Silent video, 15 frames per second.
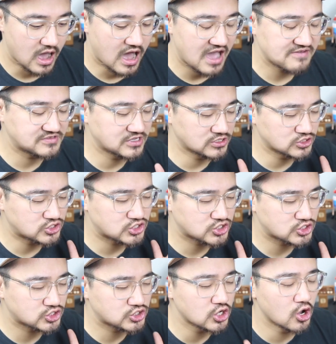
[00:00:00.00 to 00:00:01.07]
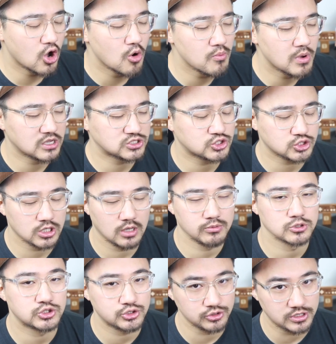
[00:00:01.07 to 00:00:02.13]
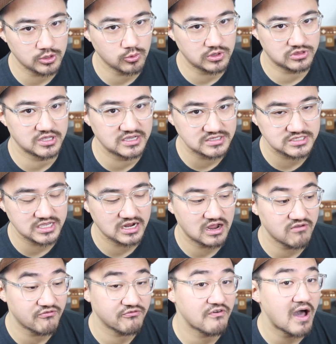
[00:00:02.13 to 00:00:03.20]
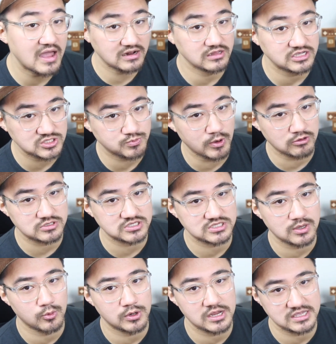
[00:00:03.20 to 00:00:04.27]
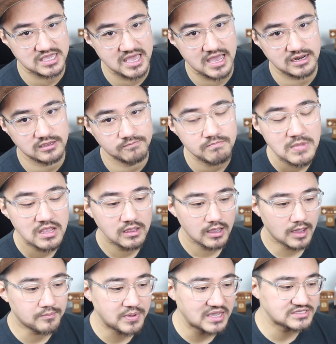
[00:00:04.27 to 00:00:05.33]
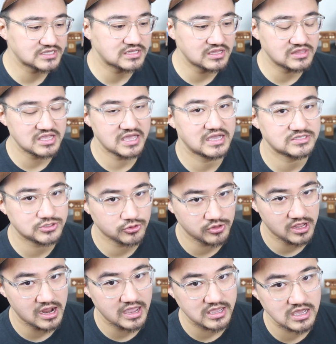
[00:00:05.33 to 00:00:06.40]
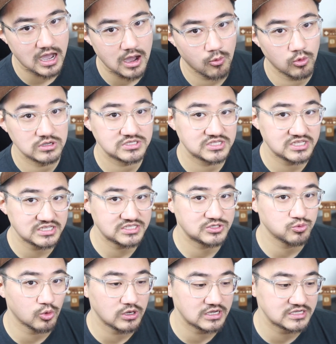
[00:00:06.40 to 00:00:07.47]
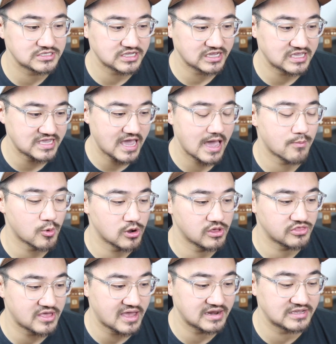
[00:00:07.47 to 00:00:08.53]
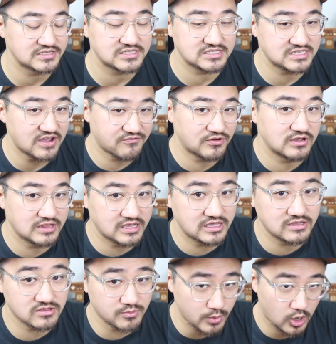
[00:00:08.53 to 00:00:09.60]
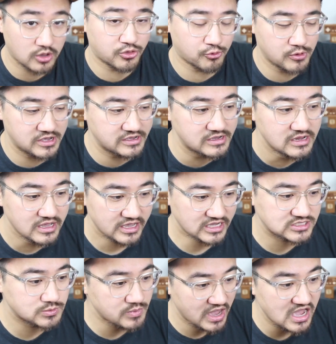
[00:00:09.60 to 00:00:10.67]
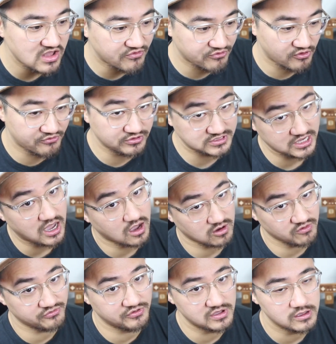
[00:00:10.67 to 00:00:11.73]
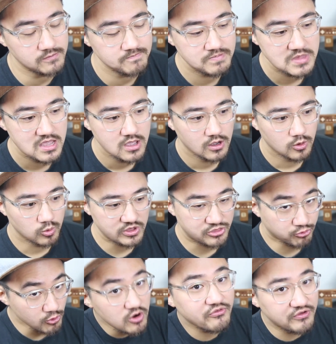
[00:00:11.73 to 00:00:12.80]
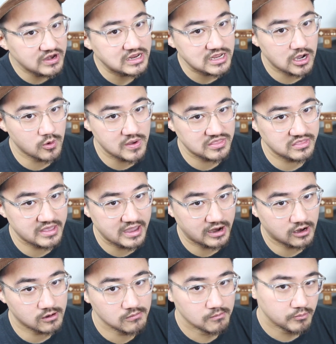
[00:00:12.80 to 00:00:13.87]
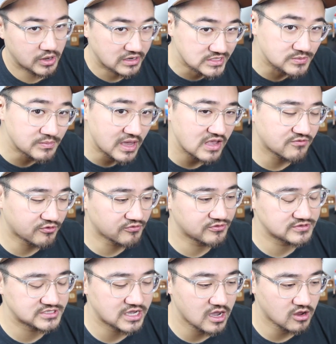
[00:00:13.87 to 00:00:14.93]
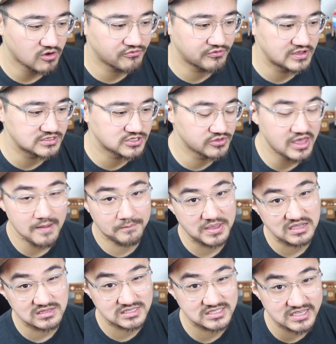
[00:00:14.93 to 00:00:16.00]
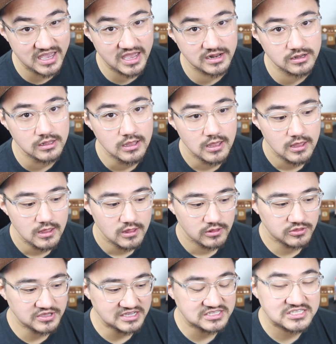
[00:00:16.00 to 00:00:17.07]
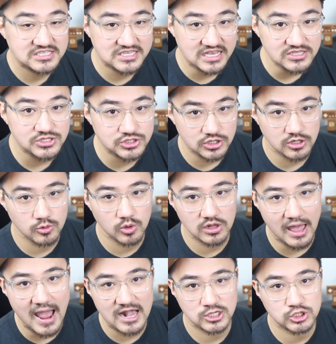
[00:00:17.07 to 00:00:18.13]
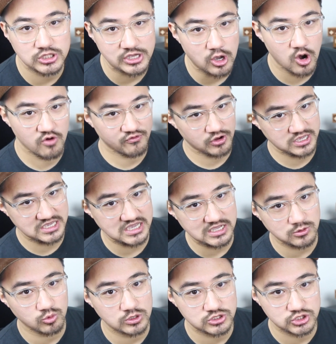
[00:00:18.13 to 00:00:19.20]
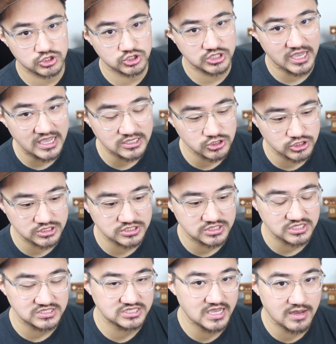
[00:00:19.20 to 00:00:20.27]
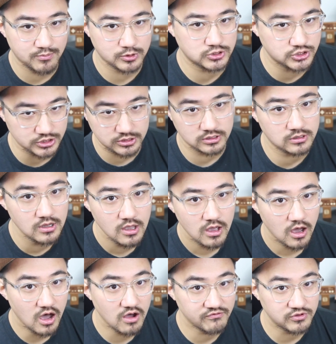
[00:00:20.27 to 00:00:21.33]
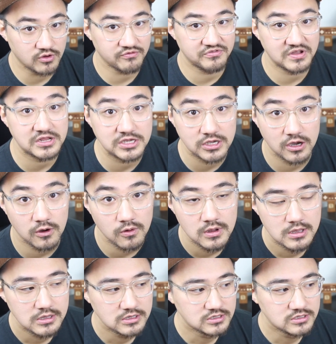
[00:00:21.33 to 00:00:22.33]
I've done so much troubleshooting with this, and I finally spoke to someone at Canon, and basically the answer that I got was this was a camera that is definitely, the Mark III is made for photography. We threw video in there, but it's made for photography. So that being said, the sensor will actually overheat, which changes the temperature of your video.